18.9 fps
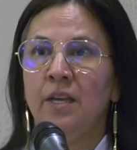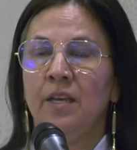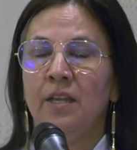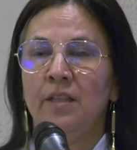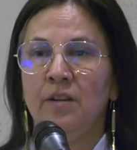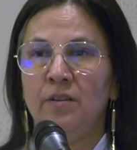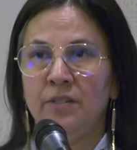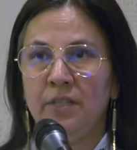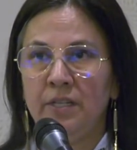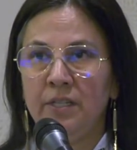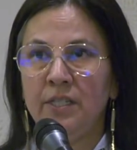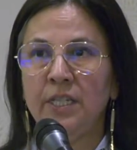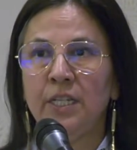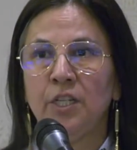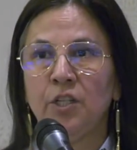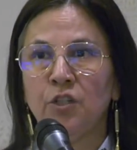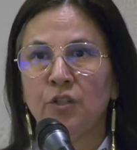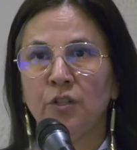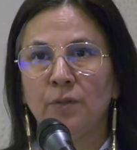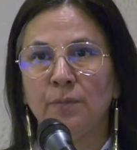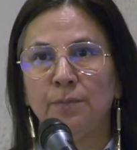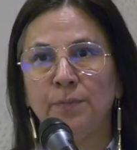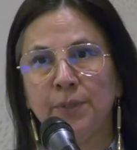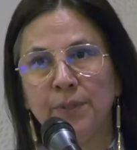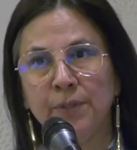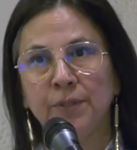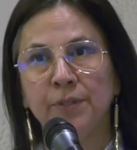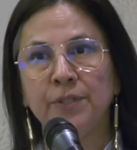There's a teacher
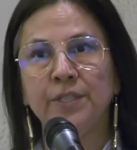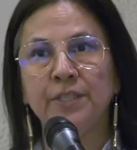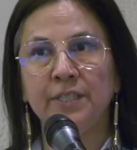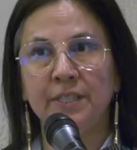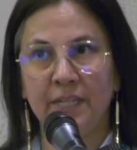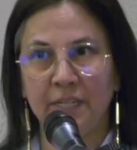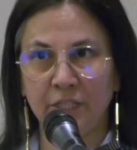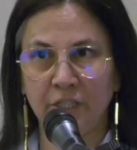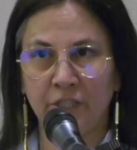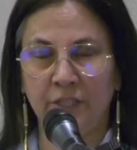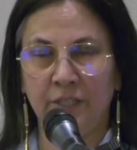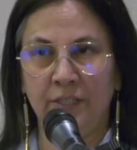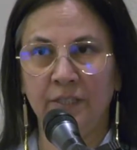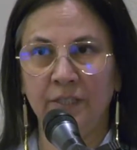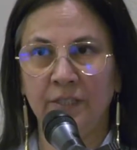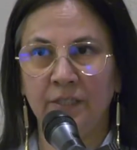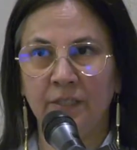per station,